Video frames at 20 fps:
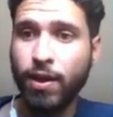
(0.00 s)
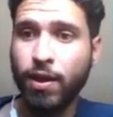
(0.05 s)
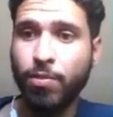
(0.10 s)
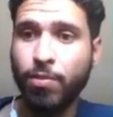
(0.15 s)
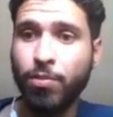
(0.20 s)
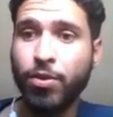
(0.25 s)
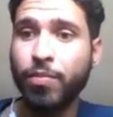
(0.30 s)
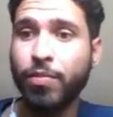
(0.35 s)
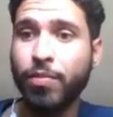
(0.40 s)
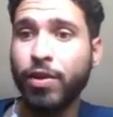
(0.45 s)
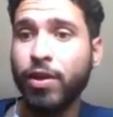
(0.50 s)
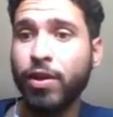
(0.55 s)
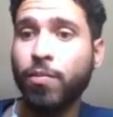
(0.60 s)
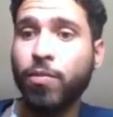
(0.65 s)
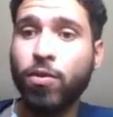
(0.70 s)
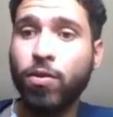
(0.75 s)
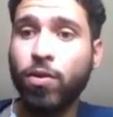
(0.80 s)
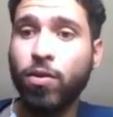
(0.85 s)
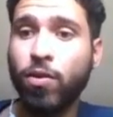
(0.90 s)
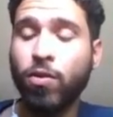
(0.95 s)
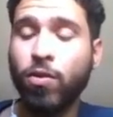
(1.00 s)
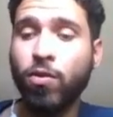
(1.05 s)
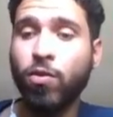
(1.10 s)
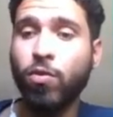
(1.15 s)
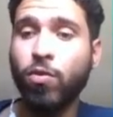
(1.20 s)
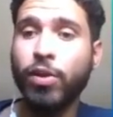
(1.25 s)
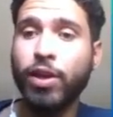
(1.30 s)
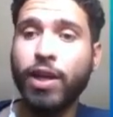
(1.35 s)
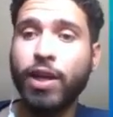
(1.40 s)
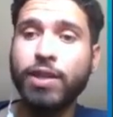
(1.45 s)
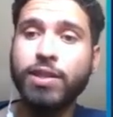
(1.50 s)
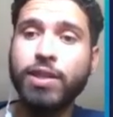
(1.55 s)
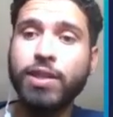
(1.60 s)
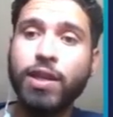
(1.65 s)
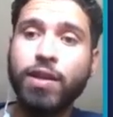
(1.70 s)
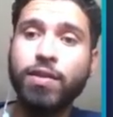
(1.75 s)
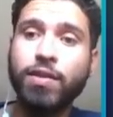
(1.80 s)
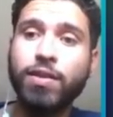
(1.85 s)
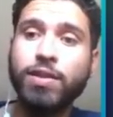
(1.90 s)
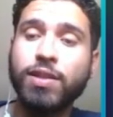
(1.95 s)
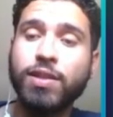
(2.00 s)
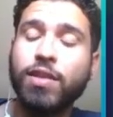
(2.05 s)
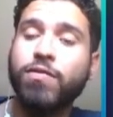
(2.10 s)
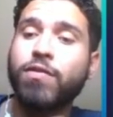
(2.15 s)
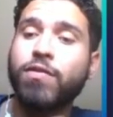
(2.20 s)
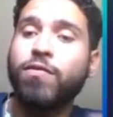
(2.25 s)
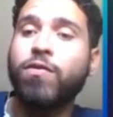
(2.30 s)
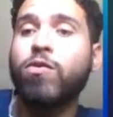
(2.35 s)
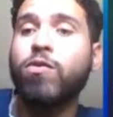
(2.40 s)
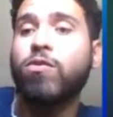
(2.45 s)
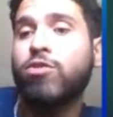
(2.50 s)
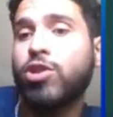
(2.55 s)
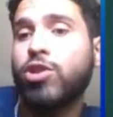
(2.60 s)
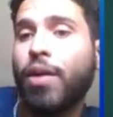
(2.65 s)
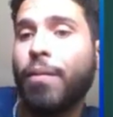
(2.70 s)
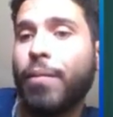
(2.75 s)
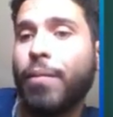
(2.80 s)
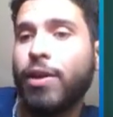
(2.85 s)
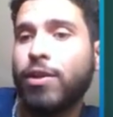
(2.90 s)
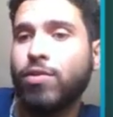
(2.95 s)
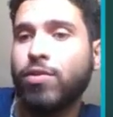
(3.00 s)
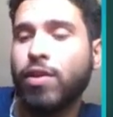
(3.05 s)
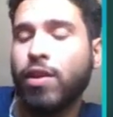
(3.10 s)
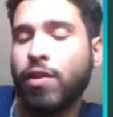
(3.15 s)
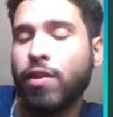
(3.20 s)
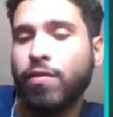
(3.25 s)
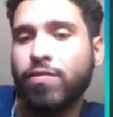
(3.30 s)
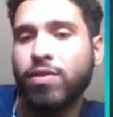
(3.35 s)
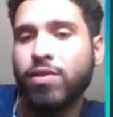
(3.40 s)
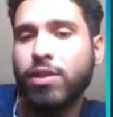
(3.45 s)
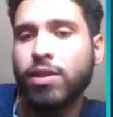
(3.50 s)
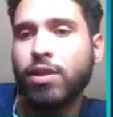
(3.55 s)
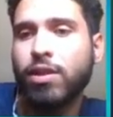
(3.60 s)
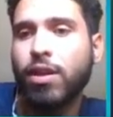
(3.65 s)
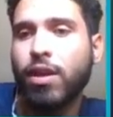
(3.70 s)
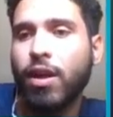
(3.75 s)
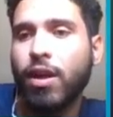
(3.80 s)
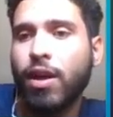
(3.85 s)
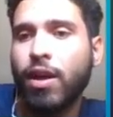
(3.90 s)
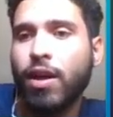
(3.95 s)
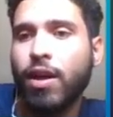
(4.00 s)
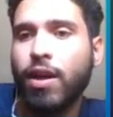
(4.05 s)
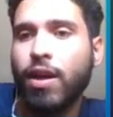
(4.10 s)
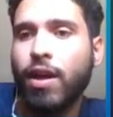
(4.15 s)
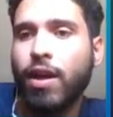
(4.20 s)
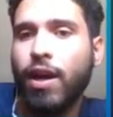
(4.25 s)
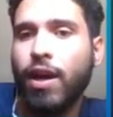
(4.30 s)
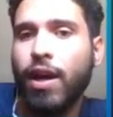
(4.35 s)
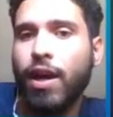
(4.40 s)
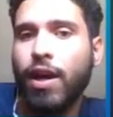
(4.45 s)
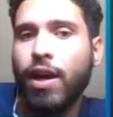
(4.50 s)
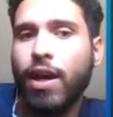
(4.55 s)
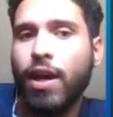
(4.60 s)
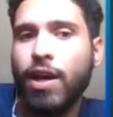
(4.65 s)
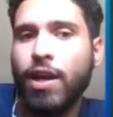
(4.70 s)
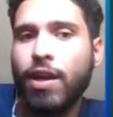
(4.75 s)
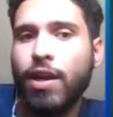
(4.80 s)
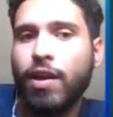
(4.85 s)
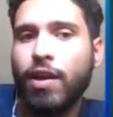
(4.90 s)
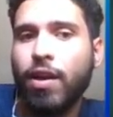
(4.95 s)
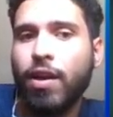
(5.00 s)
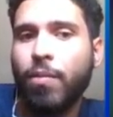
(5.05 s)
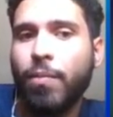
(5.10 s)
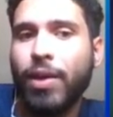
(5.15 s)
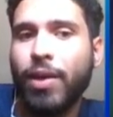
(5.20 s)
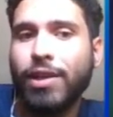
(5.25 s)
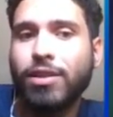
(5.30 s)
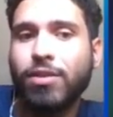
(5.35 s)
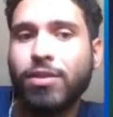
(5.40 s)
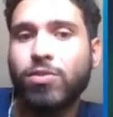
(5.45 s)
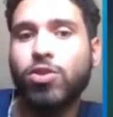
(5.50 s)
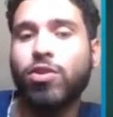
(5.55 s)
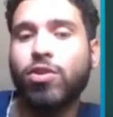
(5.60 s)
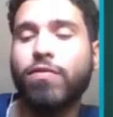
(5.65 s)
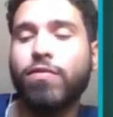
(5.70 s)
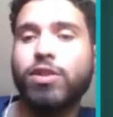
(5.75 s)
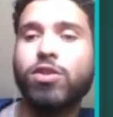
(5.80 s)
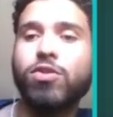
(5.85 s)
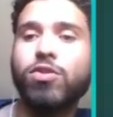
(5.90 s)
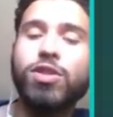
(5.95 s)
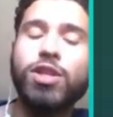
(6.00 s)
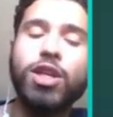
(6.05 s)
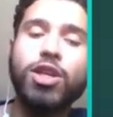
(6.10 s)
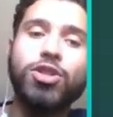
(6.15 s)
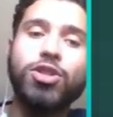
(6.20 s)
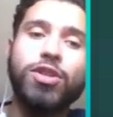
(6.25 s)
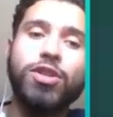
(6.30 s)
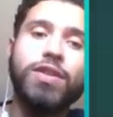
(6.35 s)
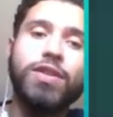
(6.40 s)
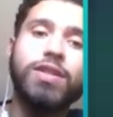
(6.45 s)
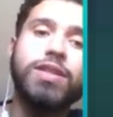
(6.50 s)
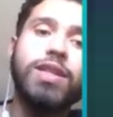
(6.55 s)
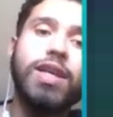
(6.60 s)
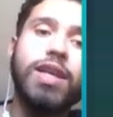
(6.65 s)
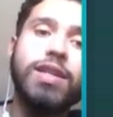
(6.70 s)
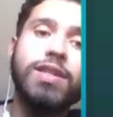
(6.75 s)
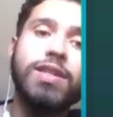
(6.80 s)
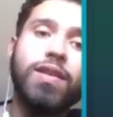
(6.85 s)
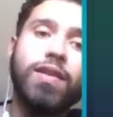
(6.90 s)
Premiere Pro. We can take this, even Photoshop can do gifts. and make some sort of association. In this case,